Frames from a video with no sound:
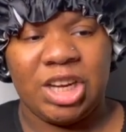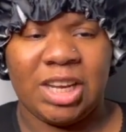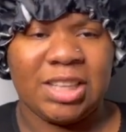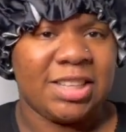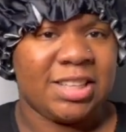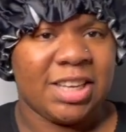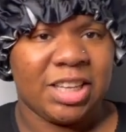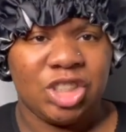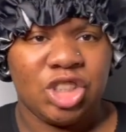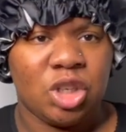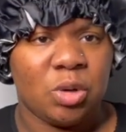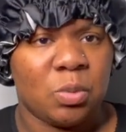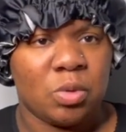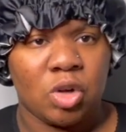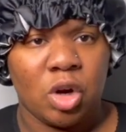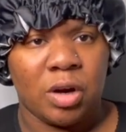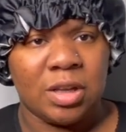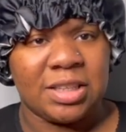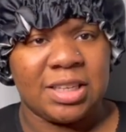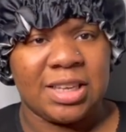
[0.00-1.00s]
had said she was
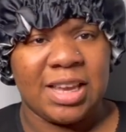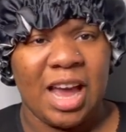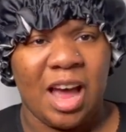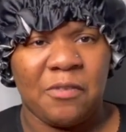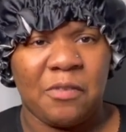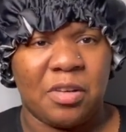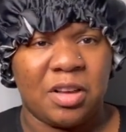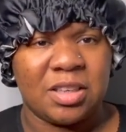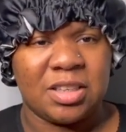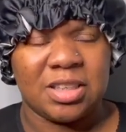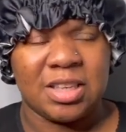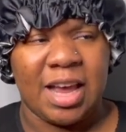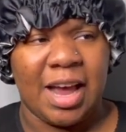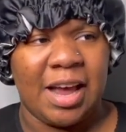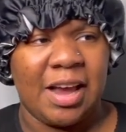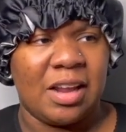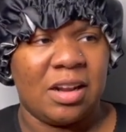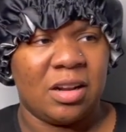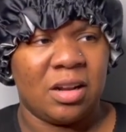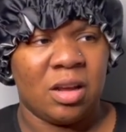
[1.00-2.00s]
going to Cavus.
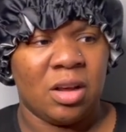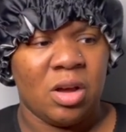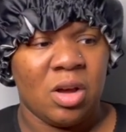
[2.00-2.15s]
And